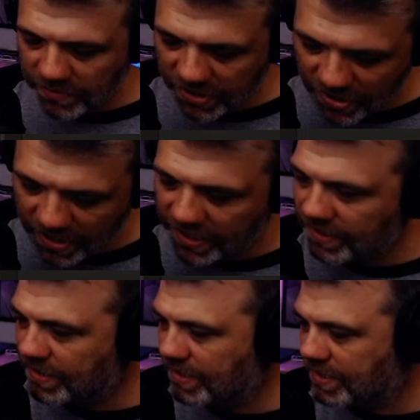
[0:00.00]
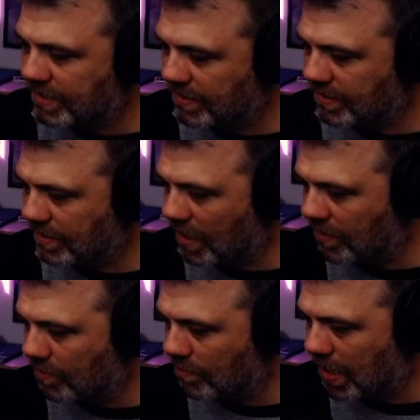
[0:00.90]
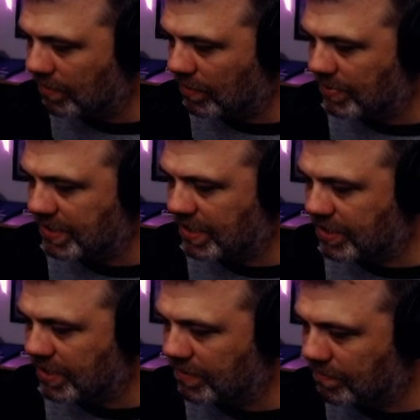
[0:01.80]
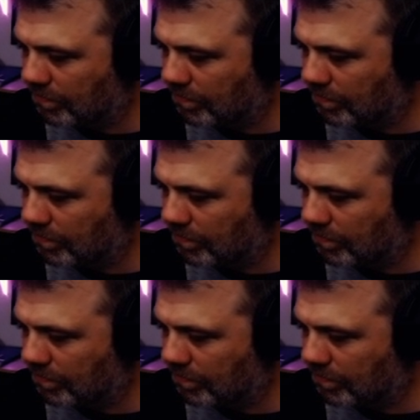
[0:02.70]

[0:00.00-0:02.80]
just trying to get this other model in position.